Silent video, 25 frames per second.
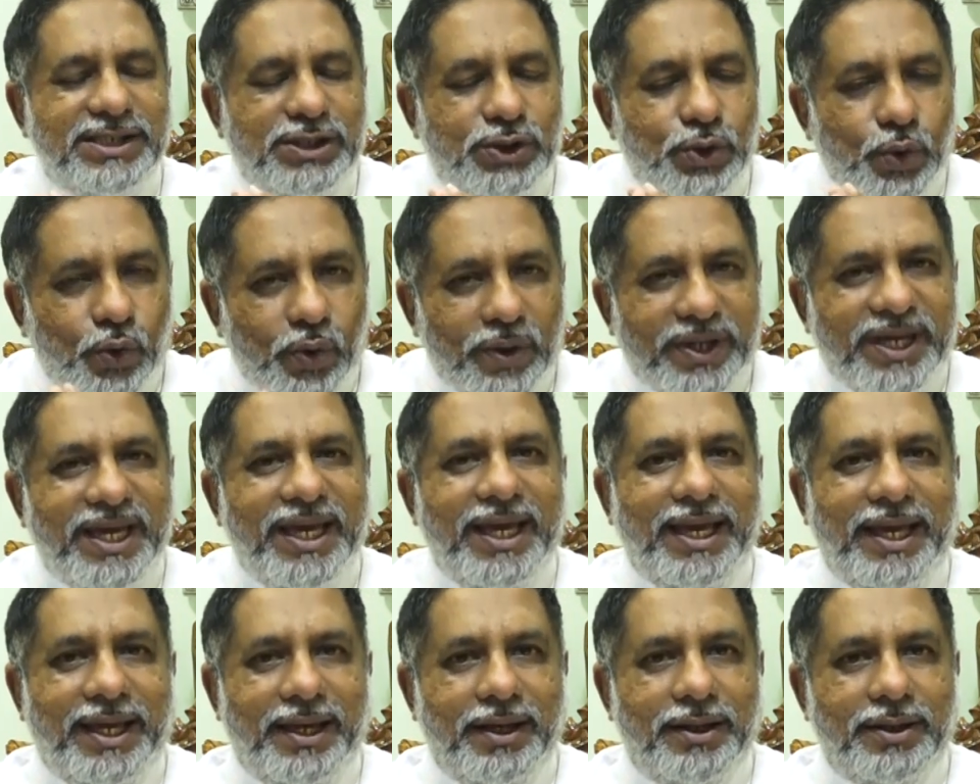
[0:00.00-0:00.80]
it
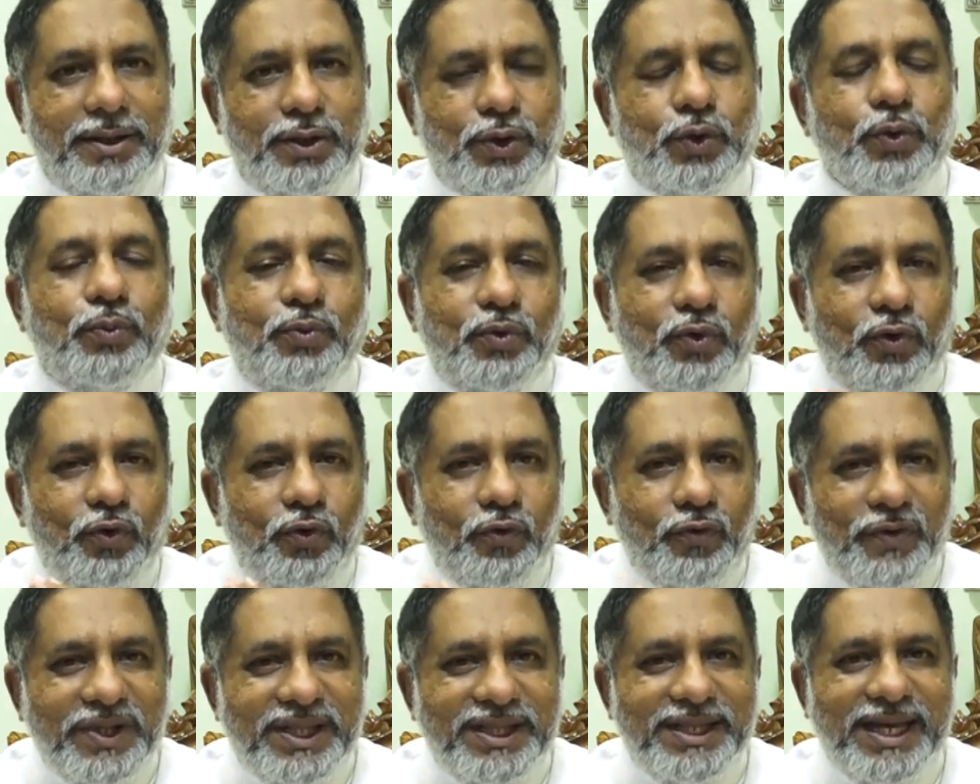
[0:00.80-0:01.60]
okay to
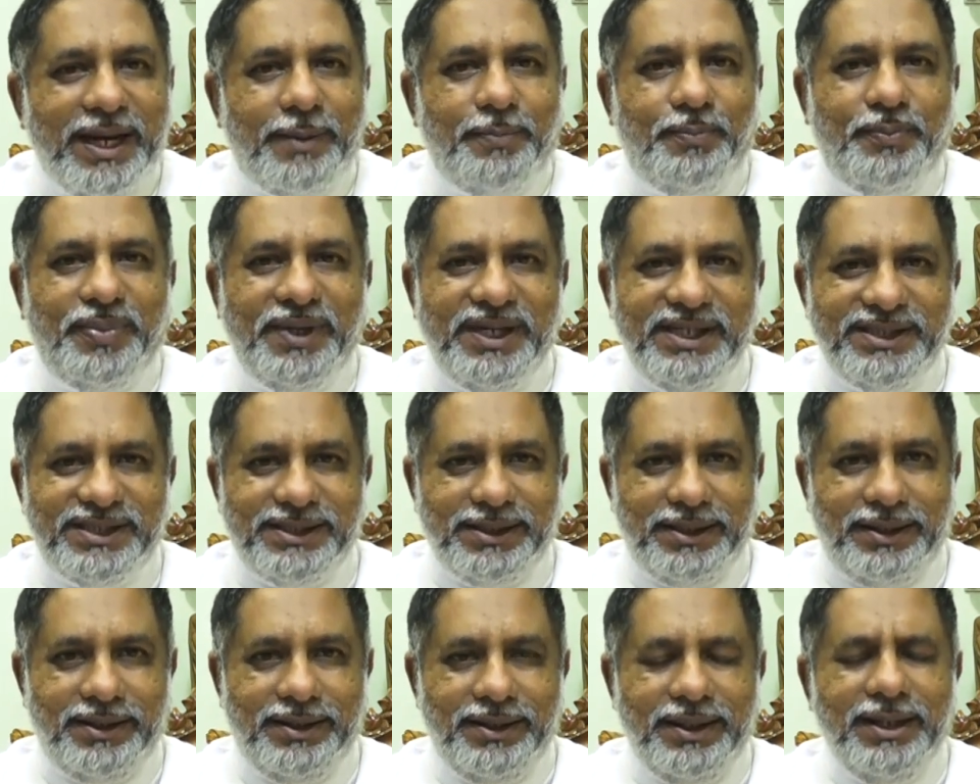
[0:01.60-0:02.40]
move with that
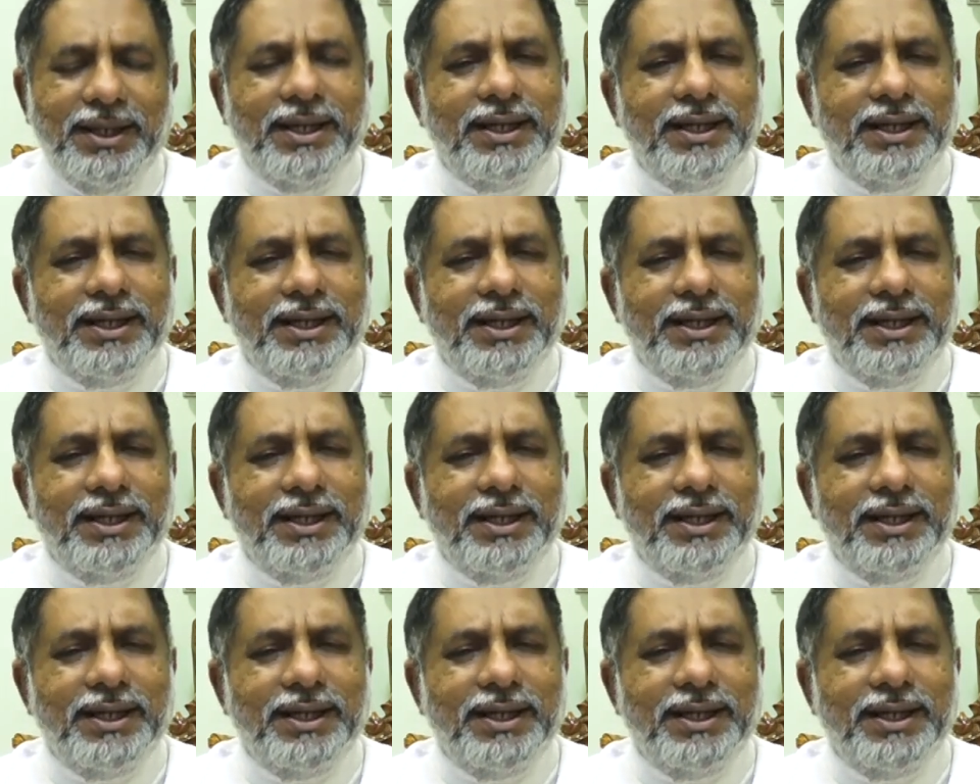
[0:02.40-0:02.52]
person?